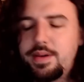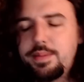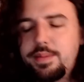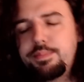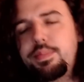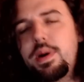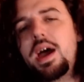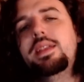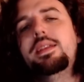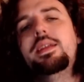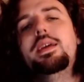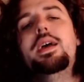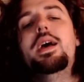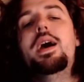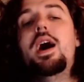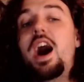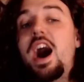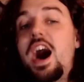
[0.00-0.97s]
But
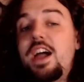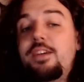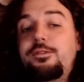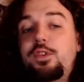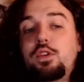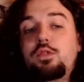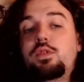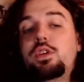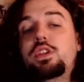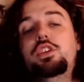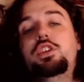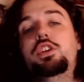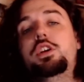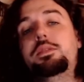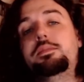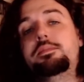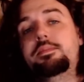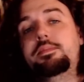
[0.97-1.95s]
I feel really
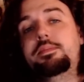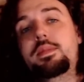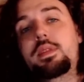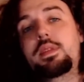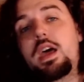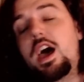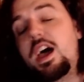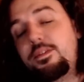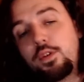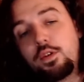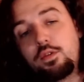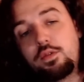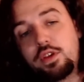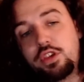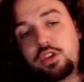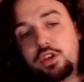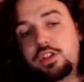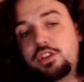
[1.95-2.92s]
good.
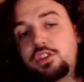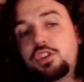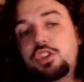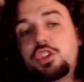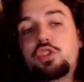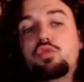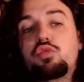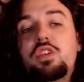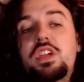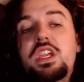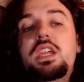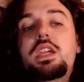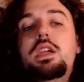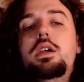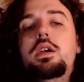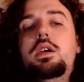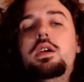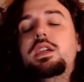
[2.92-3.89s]
This is
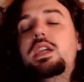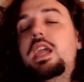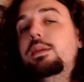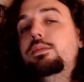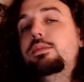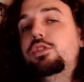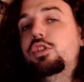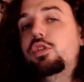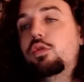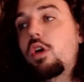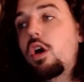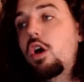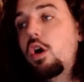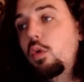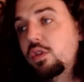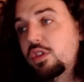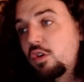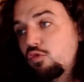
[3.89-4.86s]
3 games in a
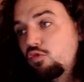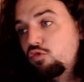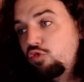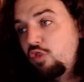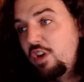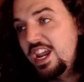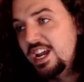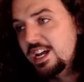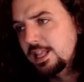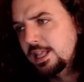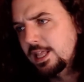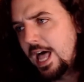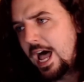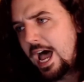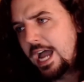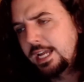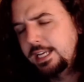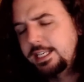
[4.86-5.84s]
row with a real
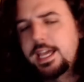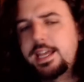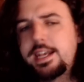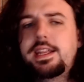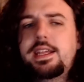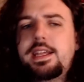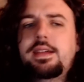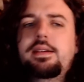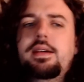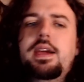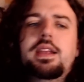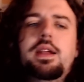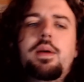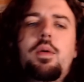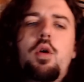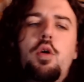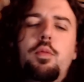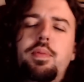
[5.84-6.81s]
identity, and I'm
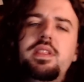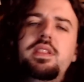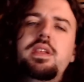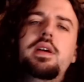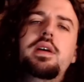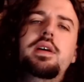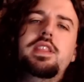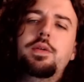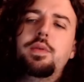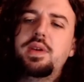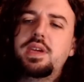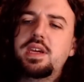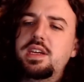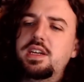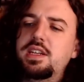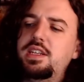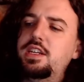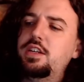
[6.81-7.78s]
hoping that we can
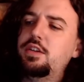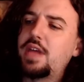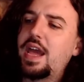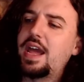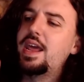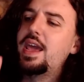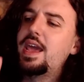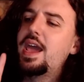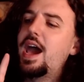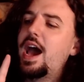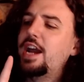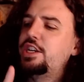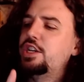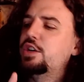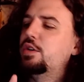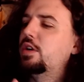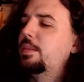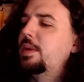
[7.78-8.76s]
continue that. I
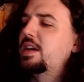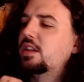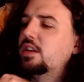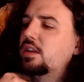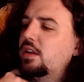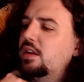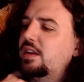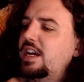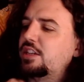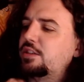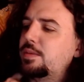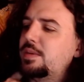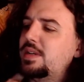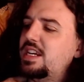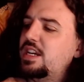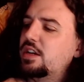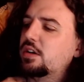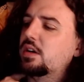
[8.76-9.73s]
do want to make a little announcement
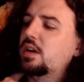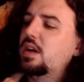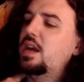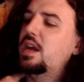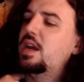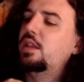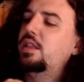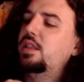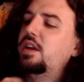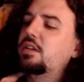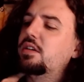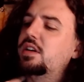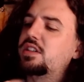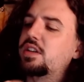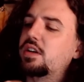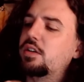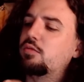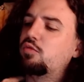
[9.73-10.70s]
here. There
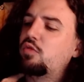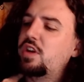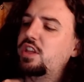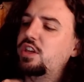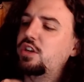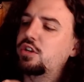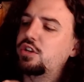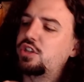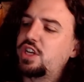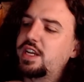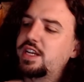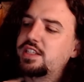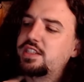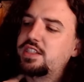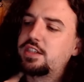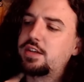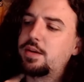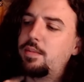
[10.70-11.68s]
is a really good
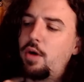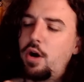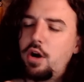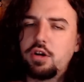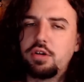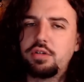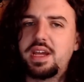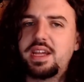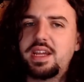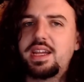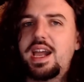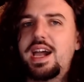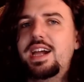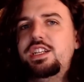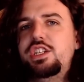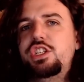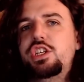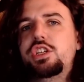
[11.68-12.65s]
chance that tomorrow night
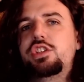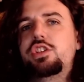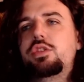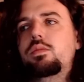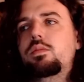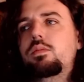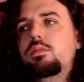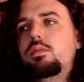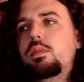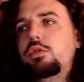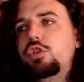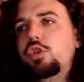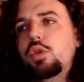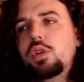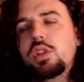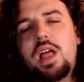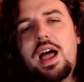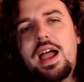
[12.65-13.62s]
I just
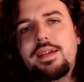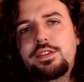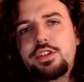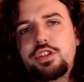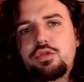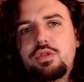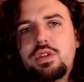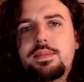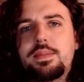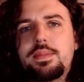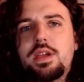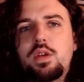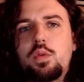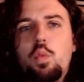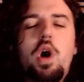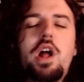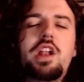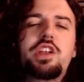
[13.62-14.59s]
do a live stream
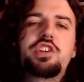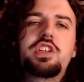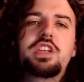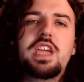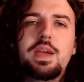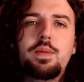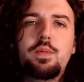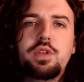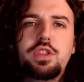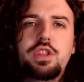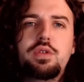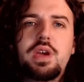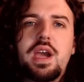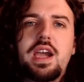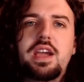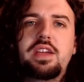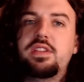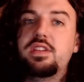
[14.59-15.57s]
and watch the game with you
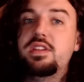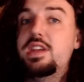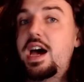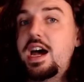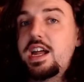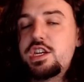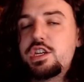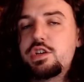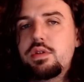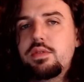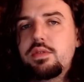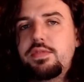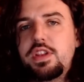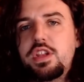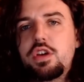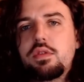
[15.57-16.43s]
guys and not do a video